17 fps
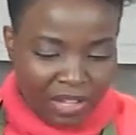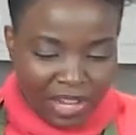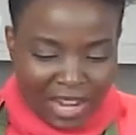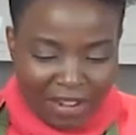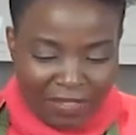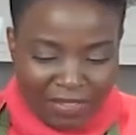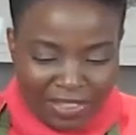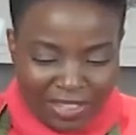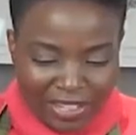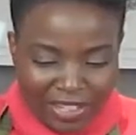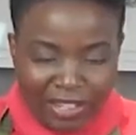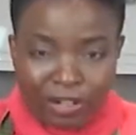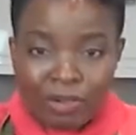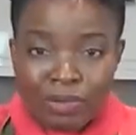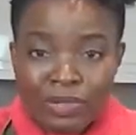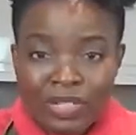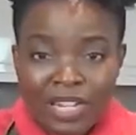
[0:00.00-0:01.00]
everything
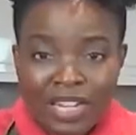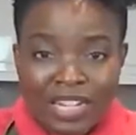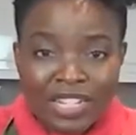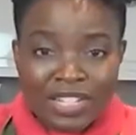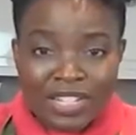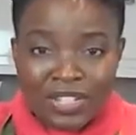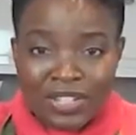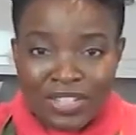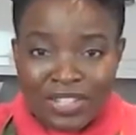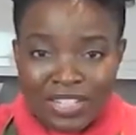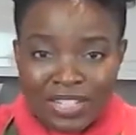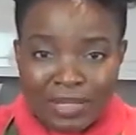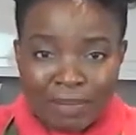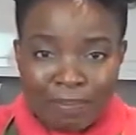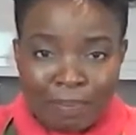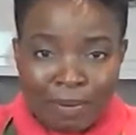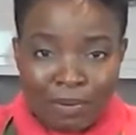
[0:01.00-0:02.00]
goes into
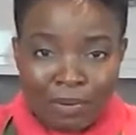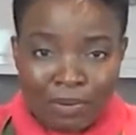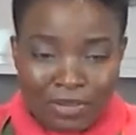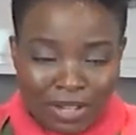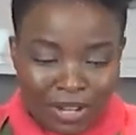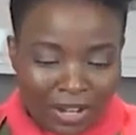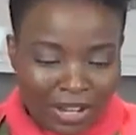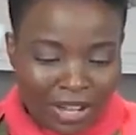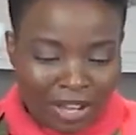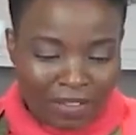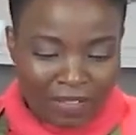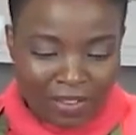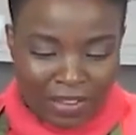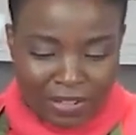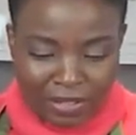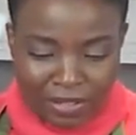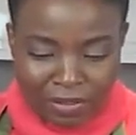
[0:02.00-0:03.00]
this bowl that I have
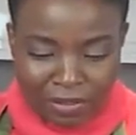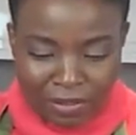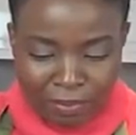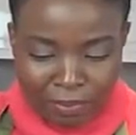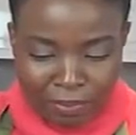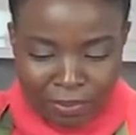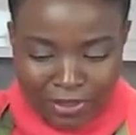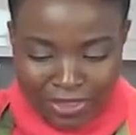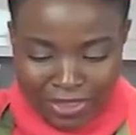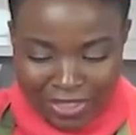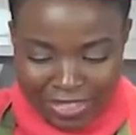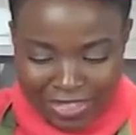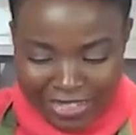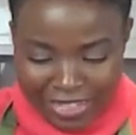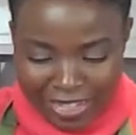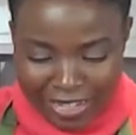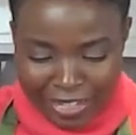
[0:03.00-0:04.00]
here. So I'm going to put
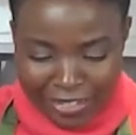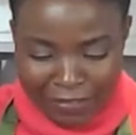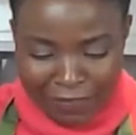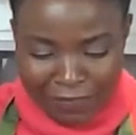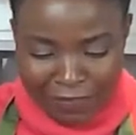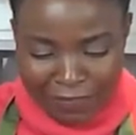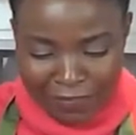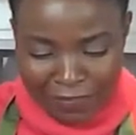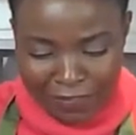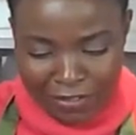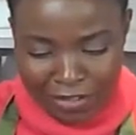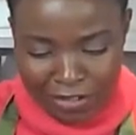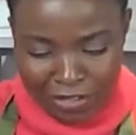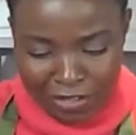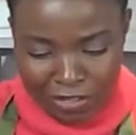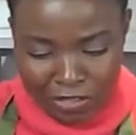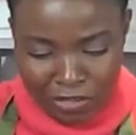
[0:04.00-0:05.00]
this in
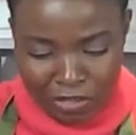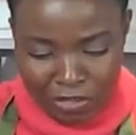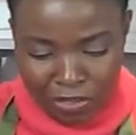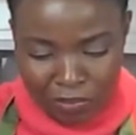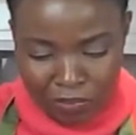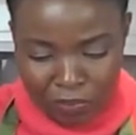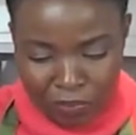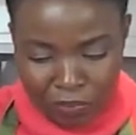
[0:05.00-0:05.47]
first.